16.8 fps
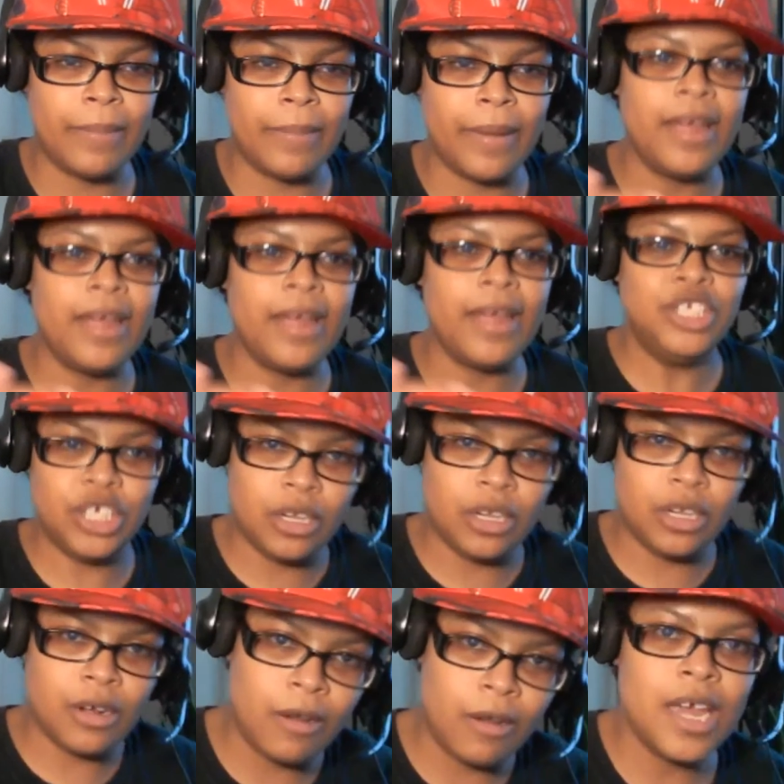
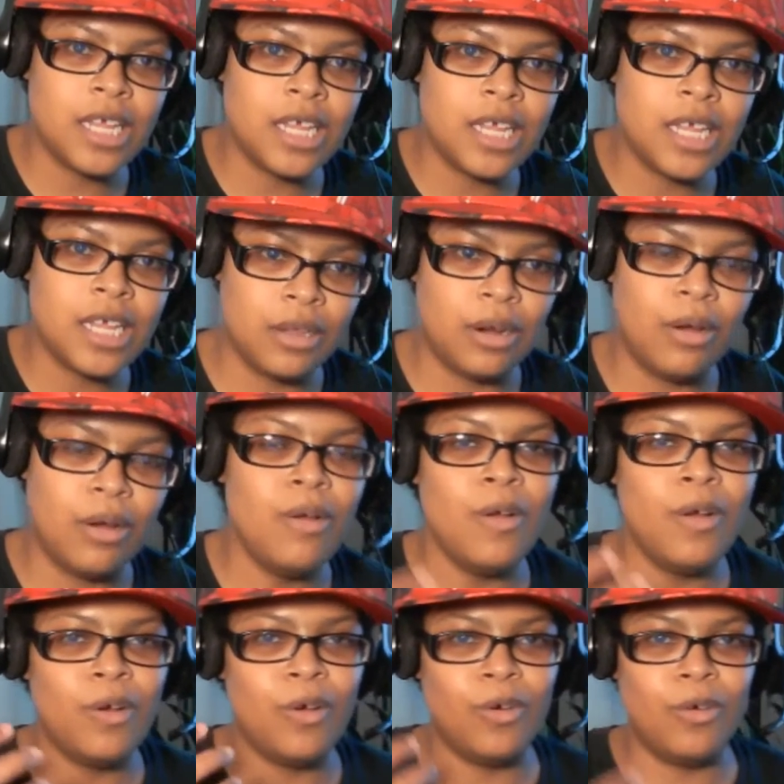Giancarlo
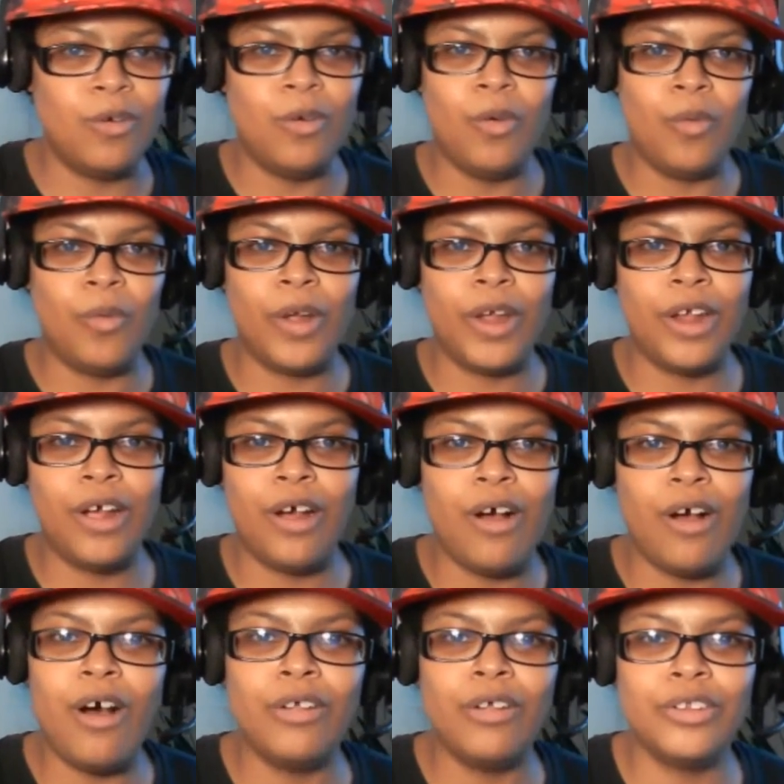Esposito, who we
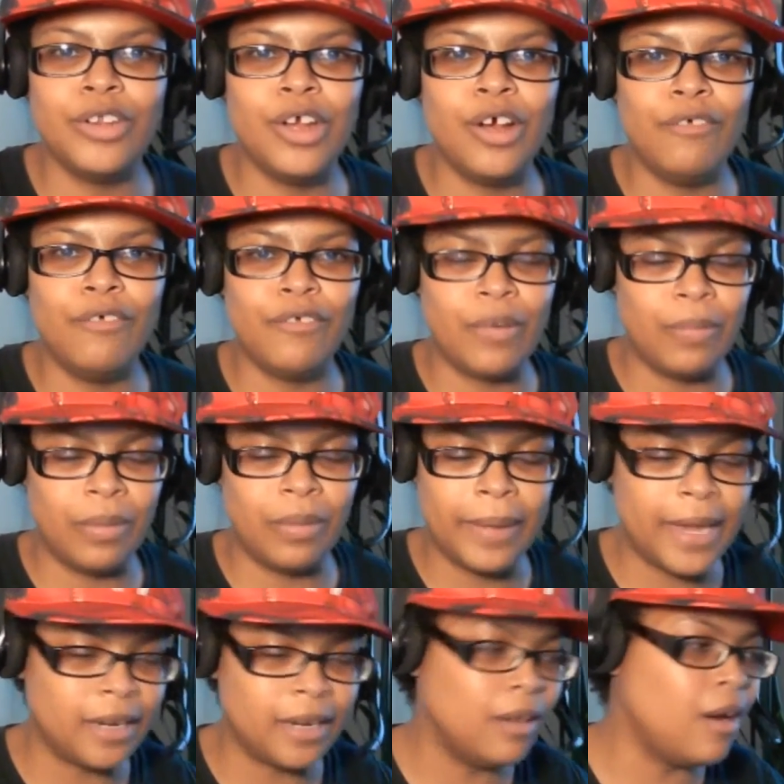all know from
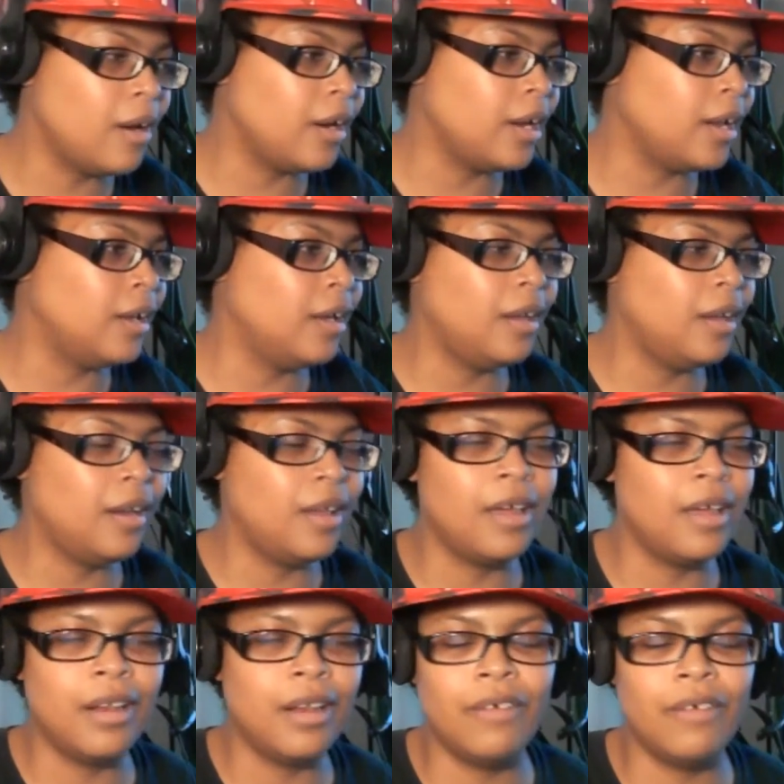The Mandalorian,
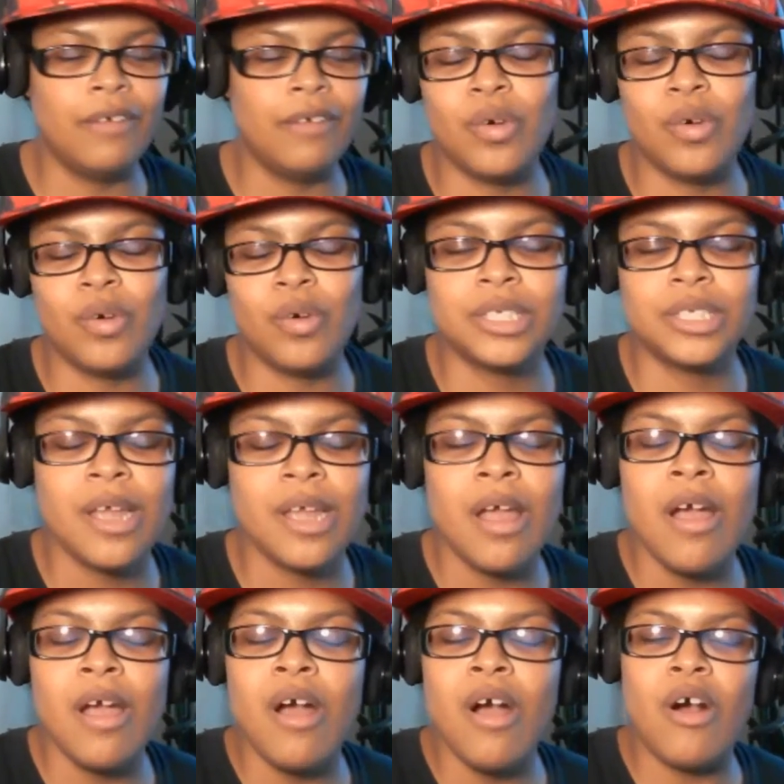and of course
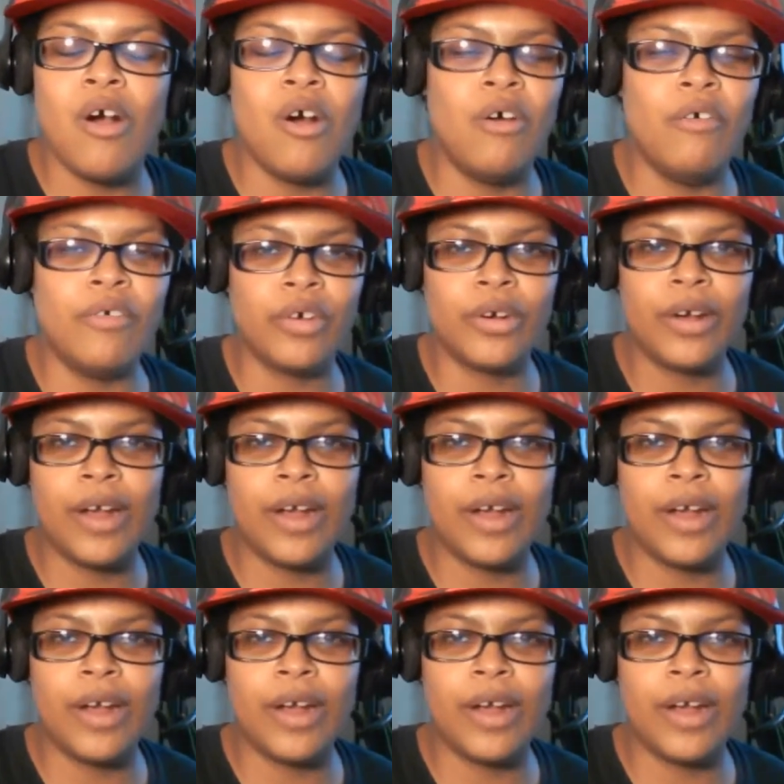over